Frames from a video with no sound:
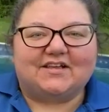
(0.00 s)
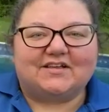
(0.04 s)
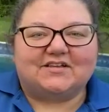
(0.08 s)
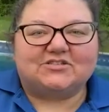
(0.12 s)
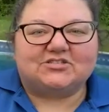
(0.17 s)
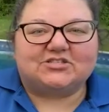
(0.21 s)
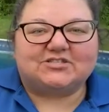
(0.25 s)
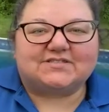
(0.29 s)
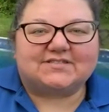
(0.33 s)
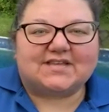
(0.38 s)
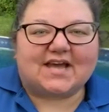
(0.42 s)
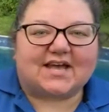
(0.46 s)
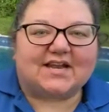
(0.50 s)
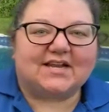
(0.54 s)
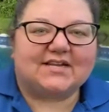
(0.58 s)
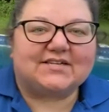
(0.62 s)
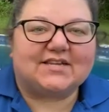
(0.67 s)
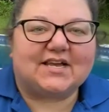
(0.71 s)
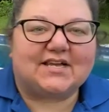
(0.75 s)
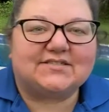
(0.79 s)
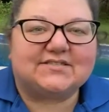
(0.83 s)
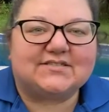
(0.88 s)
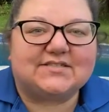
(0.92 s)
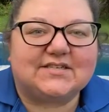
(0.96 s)
Just had it
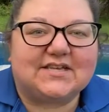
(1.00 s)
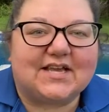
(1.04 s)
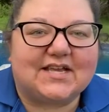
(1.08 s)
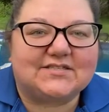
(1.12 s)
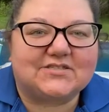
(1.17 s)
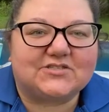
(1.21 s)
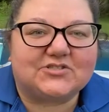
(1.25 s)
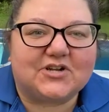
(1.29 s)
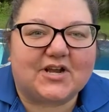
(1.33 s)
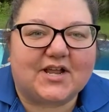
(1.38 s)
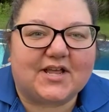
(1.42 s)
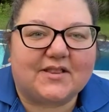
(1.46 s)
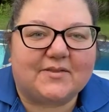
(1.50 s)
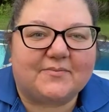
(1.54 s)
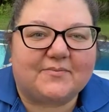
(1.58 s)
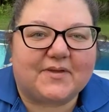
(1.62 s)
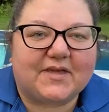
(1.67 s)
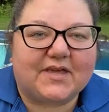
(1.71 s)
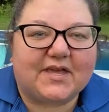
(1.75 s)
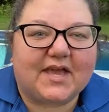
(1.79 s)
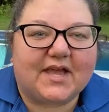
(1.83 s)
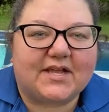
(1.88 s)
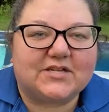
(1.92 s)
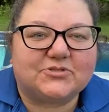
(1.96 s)
tested yesterday and the
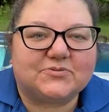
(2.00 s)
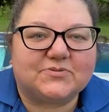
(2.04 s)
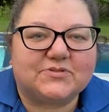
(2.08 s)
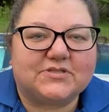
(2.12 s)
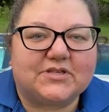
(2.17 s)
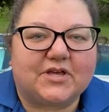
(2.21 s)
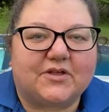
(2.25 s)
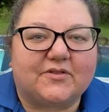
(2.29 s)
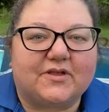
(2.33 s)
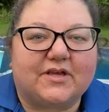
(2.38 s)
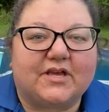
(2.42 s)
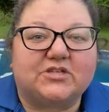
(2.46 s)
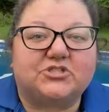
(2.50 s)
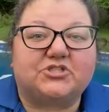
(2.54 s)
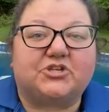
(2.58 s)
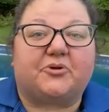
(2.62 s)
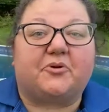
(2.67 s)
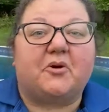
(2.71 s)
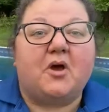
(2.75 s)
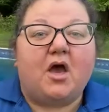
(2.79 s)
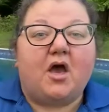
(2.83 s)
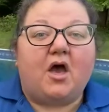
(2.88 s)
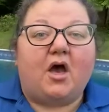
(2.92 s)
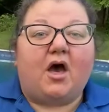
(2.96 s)
pH was the only issue.
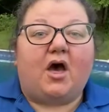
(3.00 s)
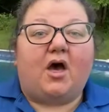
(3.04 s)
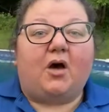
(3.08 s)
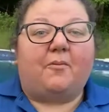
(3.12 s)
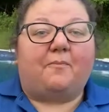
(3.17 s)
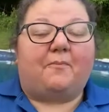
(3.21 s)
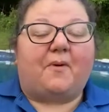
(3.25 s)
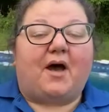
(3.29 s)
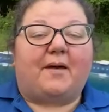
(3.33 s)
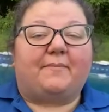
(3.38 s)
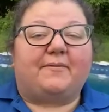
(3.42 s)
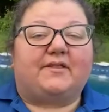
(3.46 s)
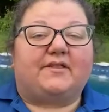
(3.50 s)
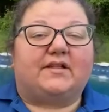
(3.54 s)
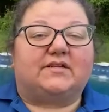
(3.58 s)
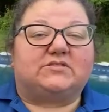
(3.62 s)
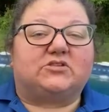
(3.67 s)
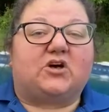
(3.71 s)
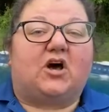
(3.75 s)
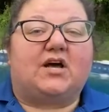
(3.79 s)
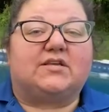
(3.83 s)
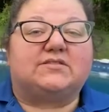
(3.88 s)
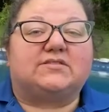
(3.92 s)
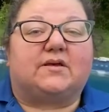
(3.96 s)
Oh, Bobby, that's
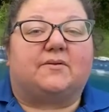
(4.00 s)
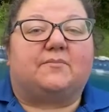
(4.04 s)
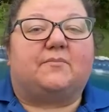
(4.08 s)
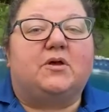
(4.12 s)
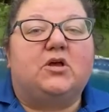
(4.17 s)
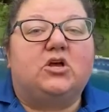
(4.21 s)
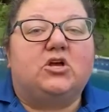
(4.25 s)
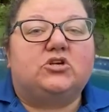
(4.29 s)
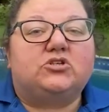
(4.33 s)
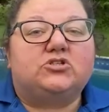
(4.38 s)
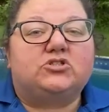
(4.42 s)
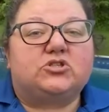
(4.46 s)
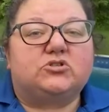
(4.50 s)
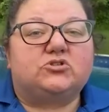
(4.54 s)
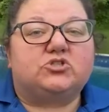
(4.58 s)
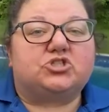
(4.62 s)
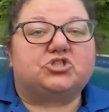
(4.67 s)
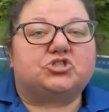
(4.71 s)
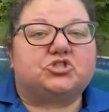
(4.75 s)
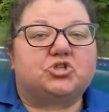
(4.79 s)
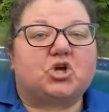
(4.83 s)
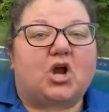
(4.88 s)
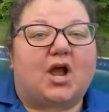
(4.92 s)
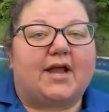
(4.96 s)
awesome. So
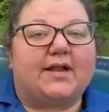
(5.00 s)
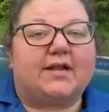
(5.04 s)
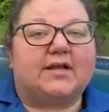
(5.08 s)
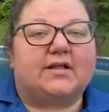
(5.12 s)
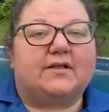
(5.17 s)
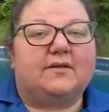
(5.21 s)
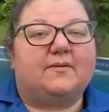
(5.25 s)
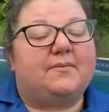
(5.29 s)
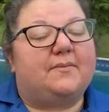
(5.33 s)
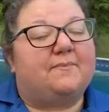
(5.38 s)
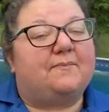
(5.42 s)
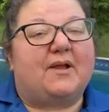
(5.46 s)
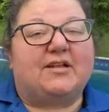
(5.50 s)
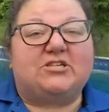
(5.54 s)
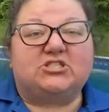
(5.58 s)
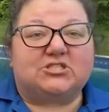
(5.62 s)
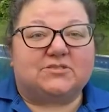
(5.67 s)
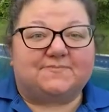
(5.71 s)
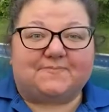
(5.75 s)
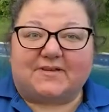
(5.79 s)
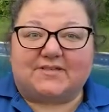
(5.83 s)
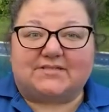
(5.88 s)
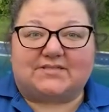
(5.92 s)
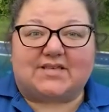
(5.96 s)
just try to, it might
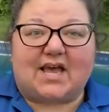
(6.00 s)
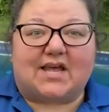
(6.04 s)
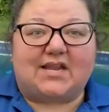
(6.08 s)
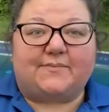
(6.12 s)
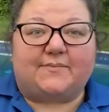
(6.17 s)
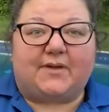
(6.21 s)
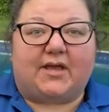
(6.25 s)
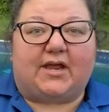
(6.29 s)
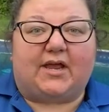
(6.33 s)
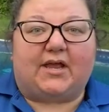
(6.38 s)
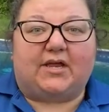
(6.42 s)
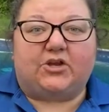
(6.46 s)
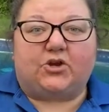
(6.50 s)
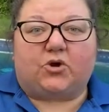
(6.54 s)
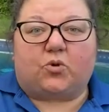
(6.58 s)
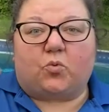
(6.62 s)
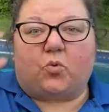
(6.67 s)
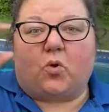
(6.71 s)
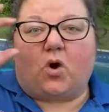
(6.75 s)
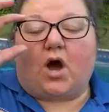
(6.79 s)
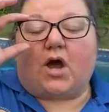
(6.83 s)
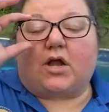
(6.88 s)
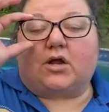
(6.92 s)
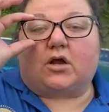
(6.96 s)
just be sediment in your
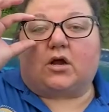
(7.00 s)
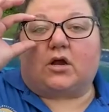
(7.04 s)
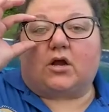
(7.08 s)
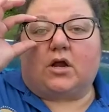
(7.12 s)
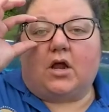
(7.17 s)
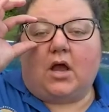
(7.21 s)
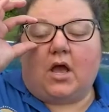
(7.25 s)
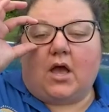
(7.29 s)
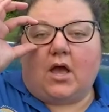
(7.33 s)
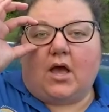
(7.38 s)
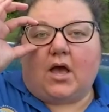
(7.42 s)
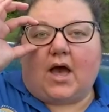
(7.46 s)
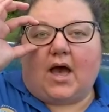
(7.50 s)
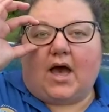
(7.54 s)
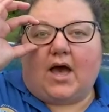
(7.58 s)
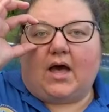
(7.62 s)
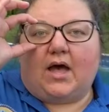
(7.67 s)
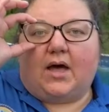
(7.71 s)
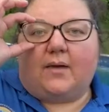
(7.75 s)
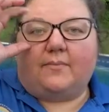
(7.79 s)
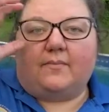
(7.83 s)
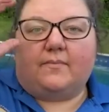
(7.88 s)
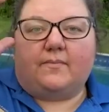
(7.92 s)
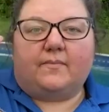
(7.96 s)
water.
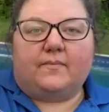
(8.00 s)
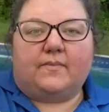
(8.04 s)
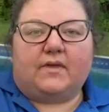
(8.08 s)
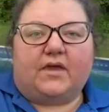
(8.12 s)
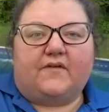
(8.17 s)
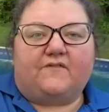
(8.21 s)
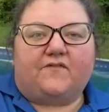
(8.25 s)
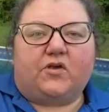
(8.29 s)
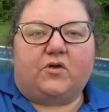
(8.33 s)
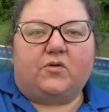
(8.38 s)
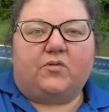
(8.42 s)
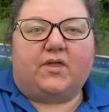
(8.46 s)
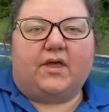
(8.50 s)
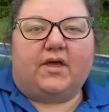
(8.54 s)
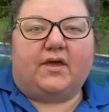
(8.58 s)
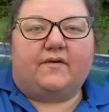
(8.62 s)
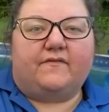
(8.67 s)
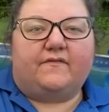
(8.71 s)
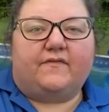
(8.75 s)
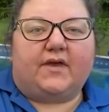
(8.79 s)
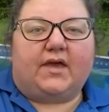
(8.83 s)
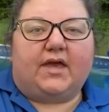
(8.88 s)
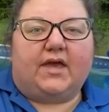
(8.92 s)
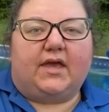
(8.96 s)
If you
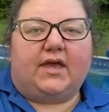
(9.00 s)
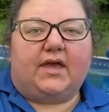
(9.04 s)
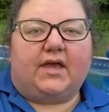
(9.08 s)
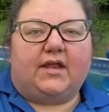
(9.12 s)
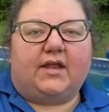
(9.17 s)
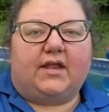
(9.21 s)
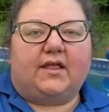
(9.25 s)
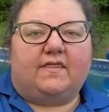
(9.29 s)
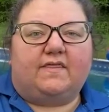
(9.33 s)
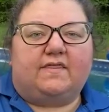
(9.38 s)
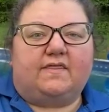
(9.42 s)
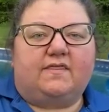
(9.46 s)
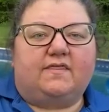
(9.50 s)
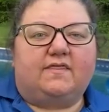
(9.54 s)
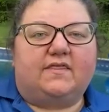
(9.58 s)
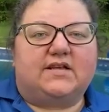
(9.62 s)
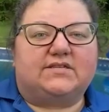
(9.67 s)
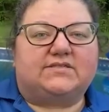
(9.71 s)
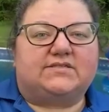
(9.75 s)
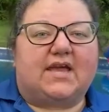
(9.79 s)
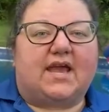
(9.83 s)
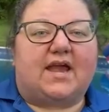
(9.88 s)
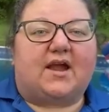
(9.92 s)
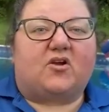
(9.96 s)
live in
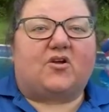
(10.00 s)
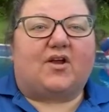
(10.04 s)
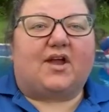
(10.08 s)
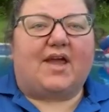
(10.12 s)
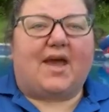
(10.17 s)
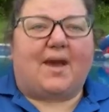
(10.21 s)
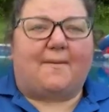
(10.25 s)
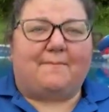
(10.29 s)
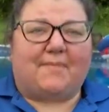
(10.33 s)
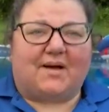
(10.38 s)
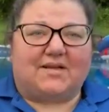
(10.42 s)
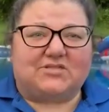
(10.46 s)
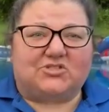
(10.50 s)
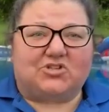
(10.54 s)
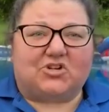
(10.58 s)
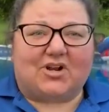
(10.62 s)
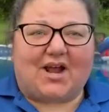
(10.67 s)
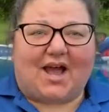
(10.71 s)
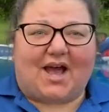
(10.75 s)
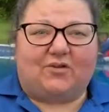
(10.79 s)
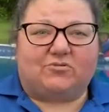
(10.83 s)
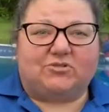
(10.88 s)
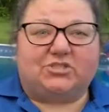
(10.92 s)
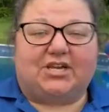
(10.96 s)
this area, mustard
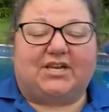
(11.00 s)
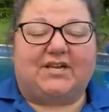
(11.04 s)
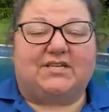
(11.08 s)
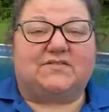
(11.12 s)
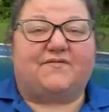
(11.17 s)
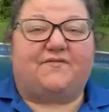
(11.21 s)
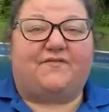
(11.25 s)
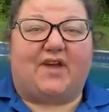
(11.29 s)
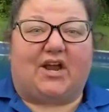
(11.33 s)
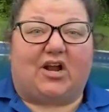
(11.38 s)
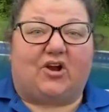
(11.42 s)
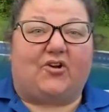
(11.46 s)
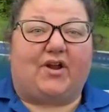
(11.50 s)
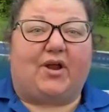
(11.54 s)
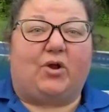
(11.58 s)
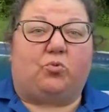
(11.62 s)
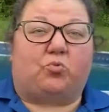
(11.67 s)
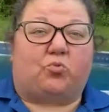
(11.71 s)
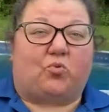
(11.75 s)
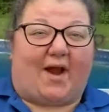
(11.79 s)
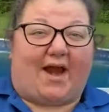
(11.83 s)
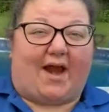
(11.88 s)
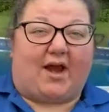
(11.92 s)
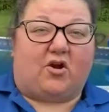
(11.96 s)
algae is very
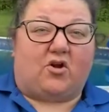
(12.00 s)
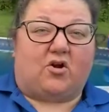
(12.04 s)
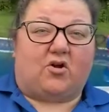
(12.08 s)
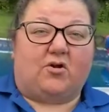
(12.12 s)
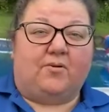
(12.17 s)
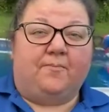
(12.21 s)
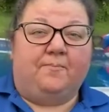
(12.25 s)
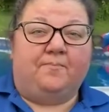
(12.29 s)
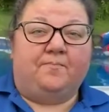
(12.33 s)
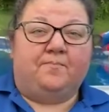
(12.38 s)
rare.